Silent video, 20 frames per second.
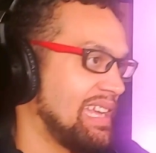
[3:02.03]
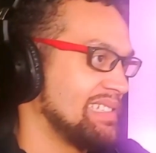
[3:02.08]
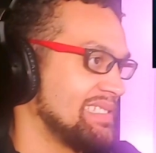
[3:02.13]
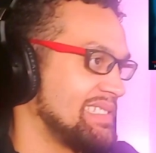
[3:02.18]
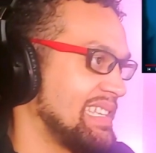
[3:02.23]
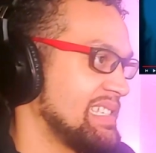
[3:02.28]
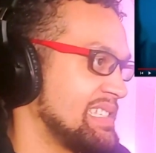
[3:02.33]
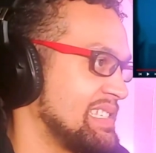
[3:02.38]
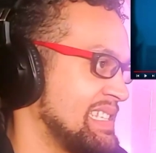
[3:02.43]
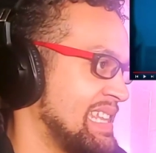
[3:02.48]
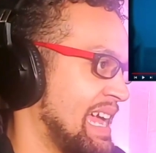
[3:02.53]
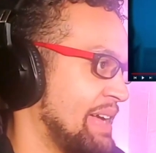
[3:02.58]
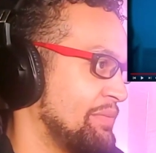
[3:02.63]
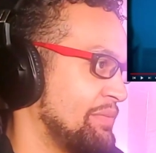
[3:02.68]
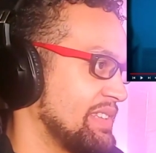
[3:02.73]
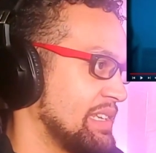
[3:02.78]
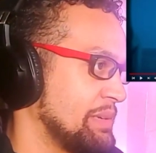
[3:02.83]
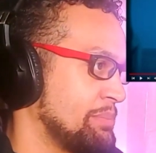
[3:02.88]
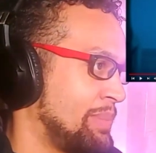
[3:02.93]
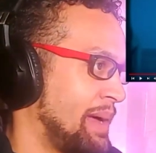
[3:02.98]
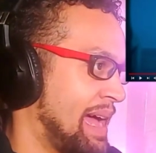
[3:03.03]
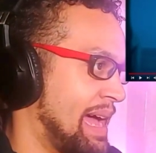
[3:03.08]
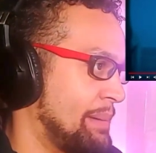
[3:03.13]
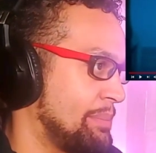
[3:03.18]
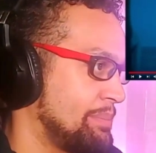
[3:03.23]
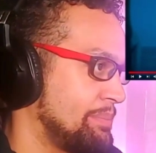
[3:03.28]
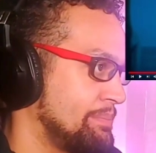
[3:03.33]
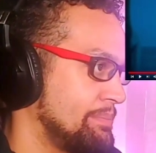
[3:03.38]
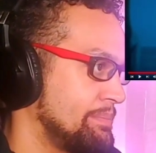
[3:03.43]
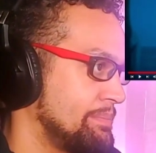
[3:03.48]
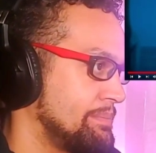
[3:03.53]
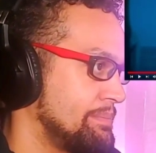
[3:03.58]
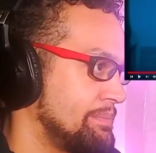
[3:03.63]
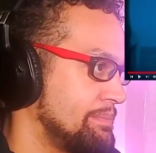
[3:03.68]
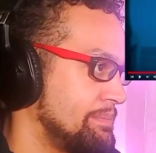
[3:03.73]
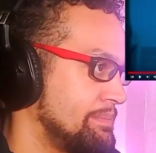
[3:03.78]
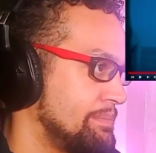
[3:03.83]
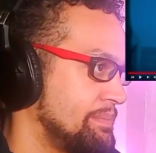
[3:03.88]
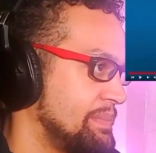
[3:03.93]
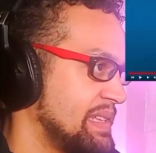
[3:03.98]
This is definitely pop.
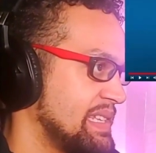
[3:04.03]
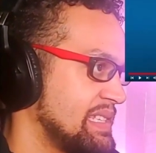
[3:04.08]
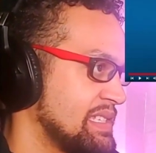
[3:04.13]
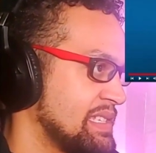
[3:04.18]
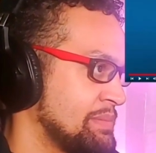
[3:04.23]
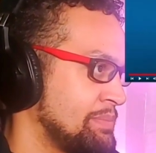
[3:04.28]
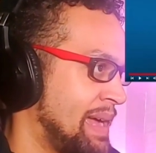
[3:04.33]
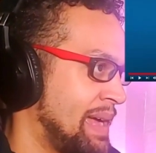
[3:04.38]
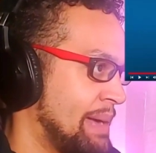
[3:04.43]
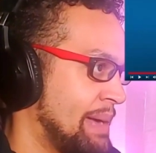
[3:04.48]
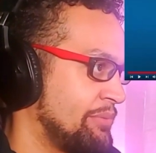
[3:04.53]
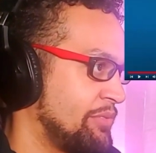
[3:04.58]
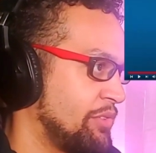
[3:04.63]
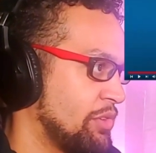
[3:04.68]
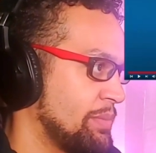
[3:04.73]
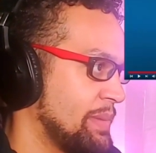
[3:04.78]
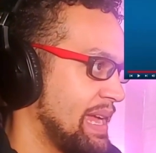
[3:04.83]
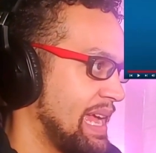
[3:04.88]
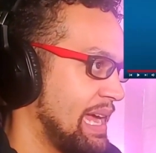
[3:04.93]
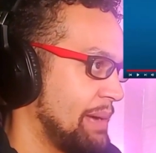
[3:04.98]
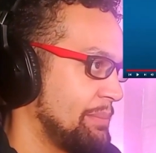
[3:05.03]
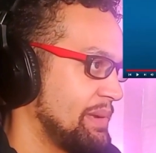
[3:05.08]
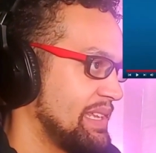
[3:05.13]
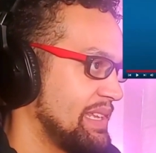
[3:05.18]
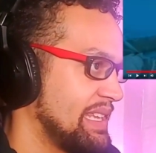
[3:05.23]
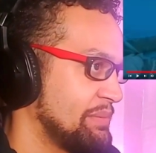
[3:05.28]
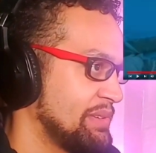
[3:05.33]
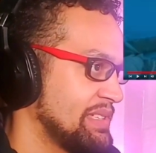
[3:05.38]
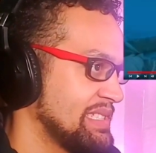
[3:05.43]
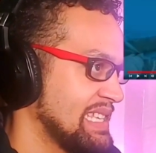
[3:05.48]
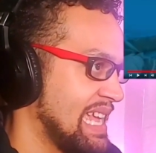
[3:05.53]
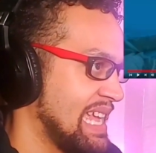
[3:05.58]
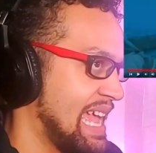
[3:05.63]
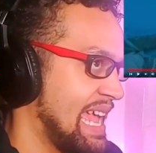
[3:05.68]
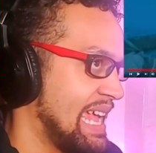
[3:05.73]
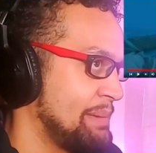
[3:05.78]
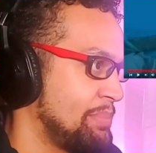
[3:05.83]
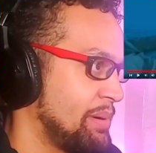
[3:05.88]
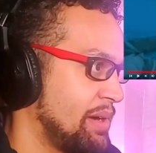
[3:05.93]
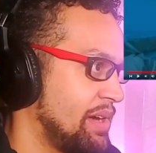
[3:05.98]
This is pop format. How many was that?
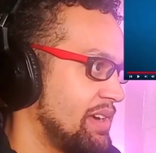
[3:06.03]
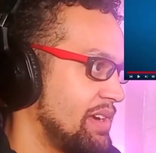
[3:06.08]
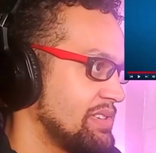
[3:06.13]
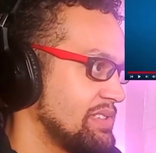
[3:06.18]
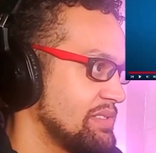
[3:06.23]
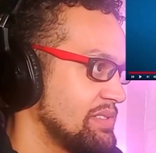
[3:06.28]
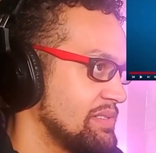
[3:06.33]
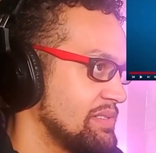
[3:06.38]
Eight bars?